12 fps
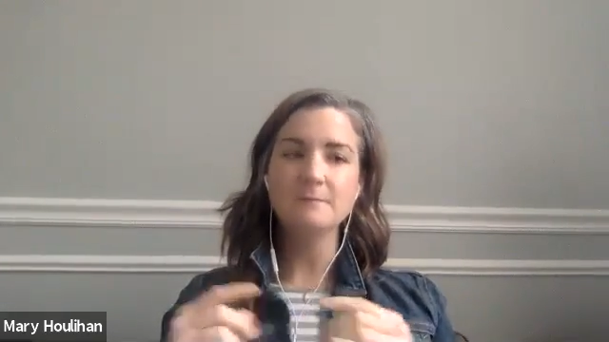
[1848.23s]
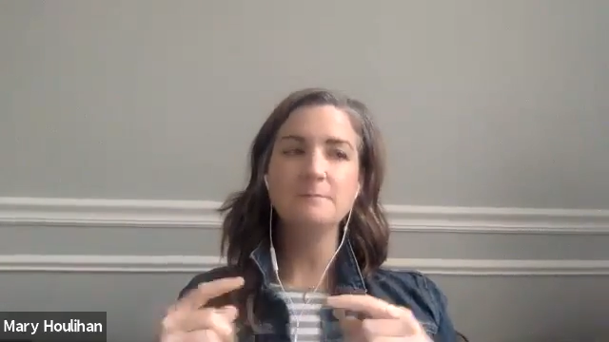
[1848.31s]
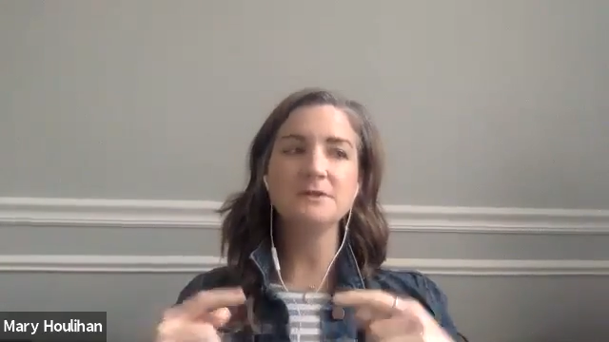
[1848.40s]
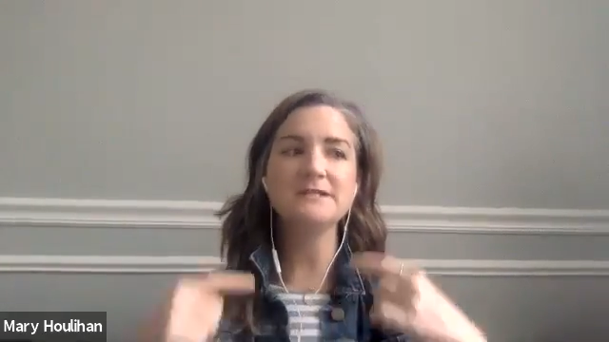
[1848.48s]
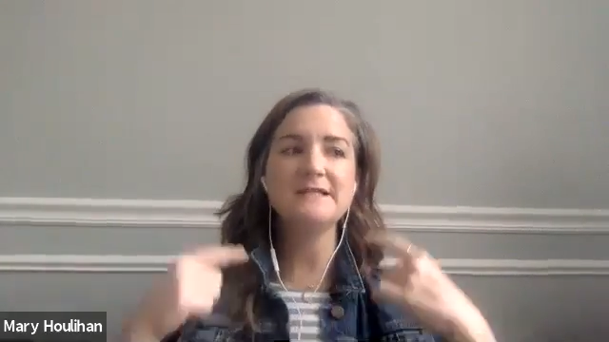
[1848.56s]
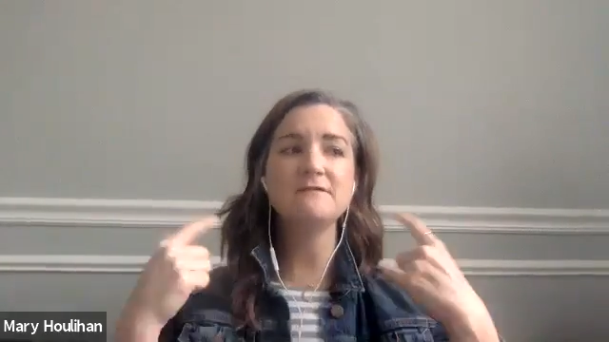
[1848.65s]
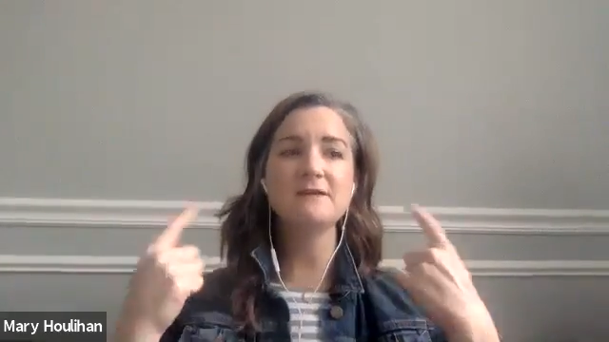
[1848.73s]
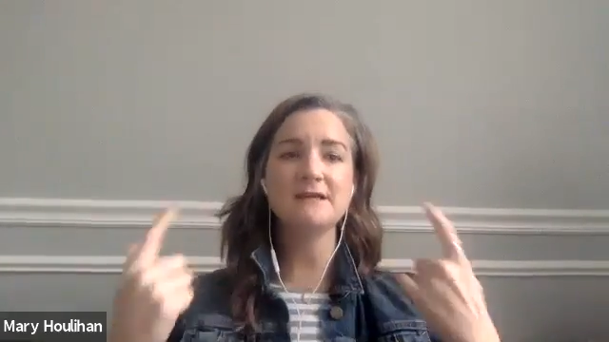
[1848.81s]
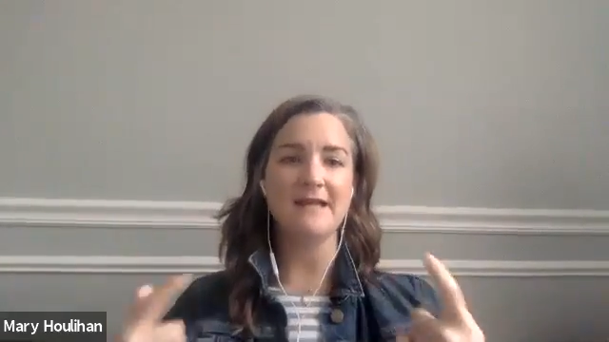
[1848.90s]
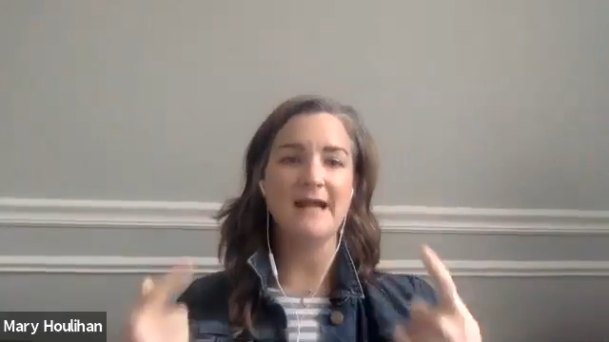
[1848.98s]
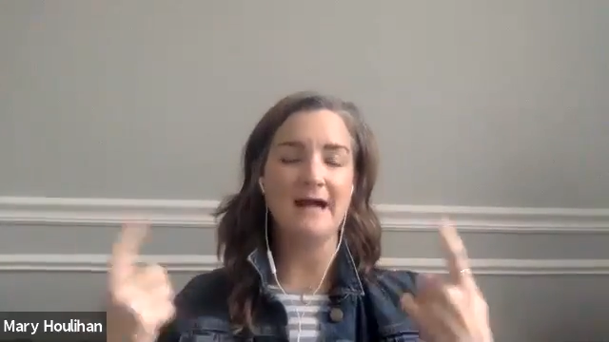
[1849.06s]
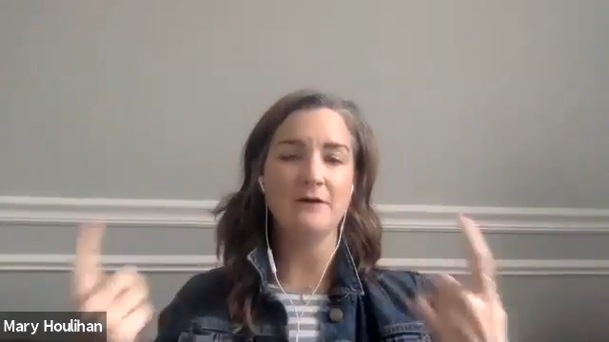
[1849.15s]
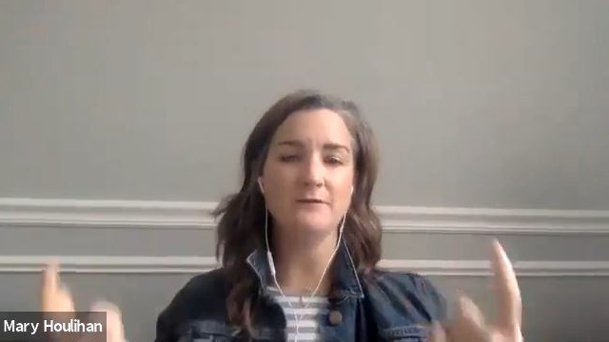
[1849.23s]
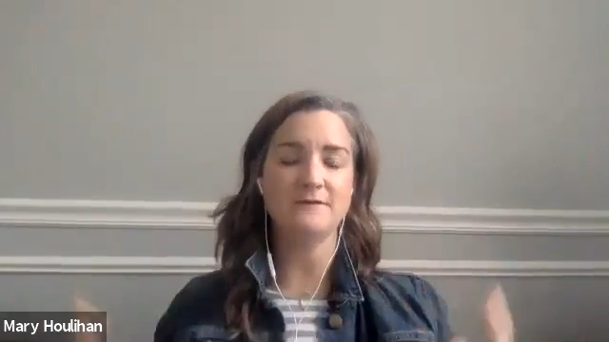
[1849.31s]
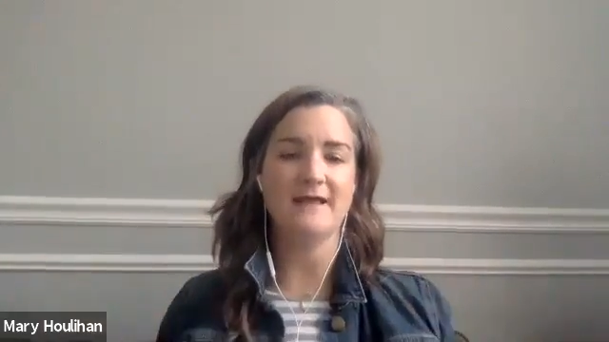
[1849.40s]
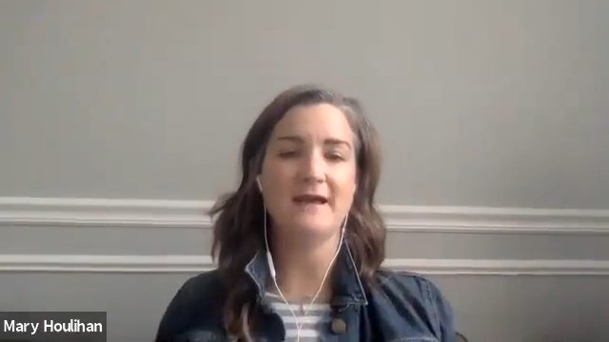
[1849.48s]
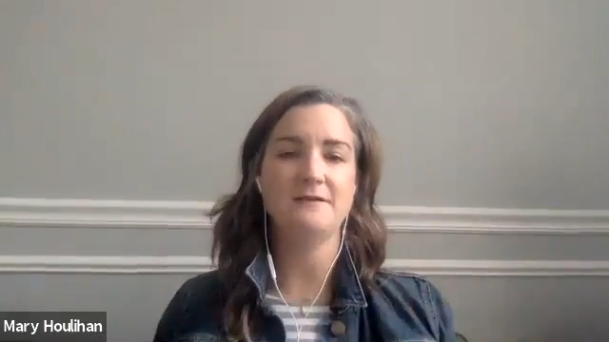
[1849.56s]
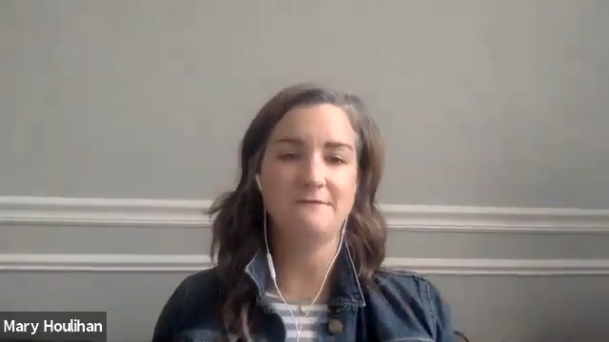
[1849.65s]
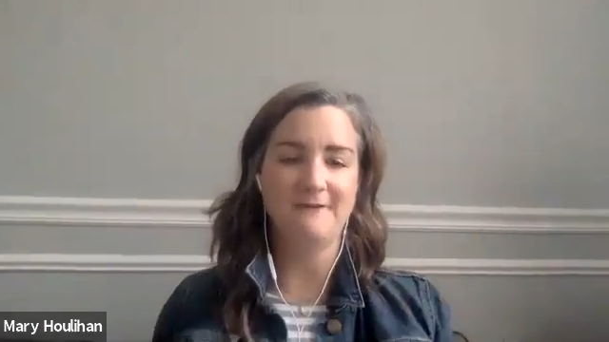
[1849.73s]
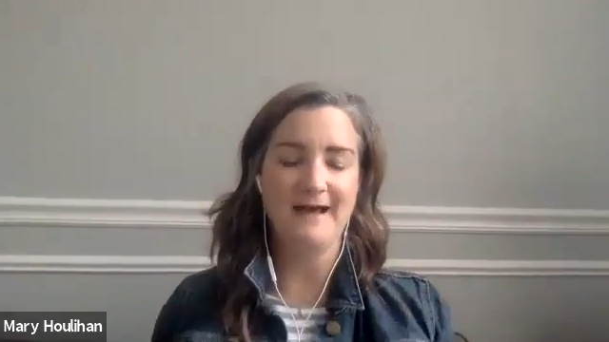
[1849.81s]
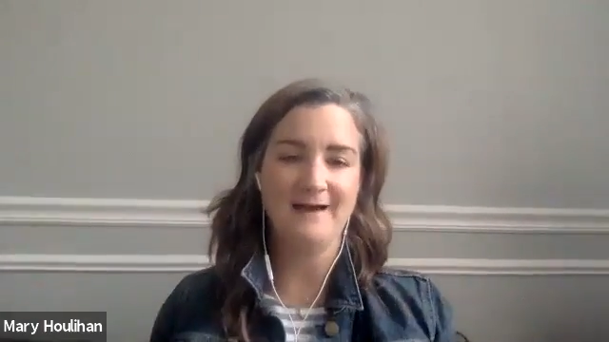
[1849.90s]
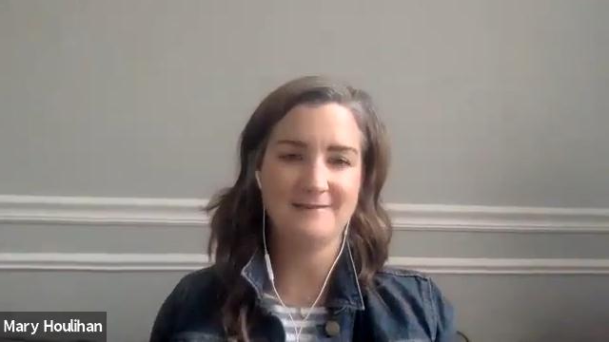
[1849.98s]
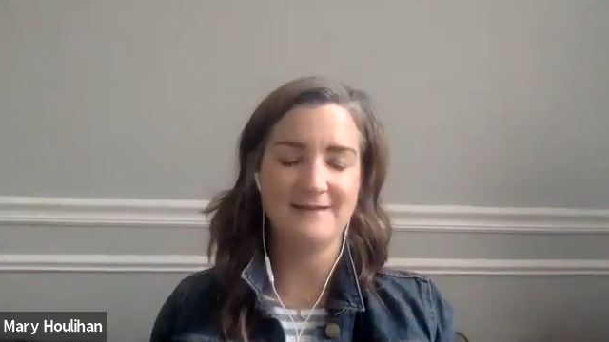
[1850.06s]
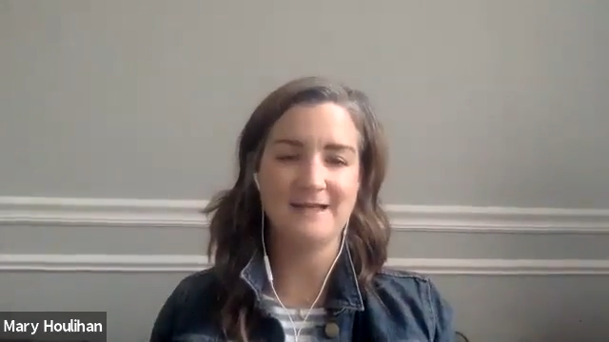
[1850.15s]
believing that outside
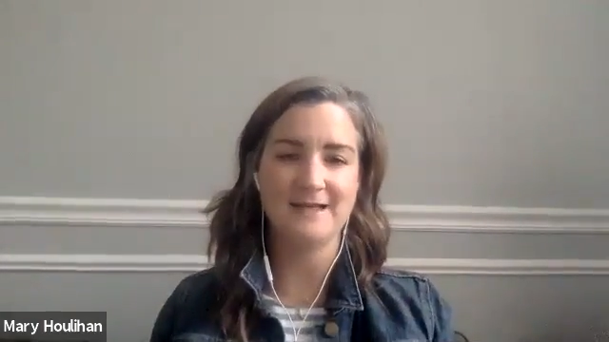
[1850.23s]
facts and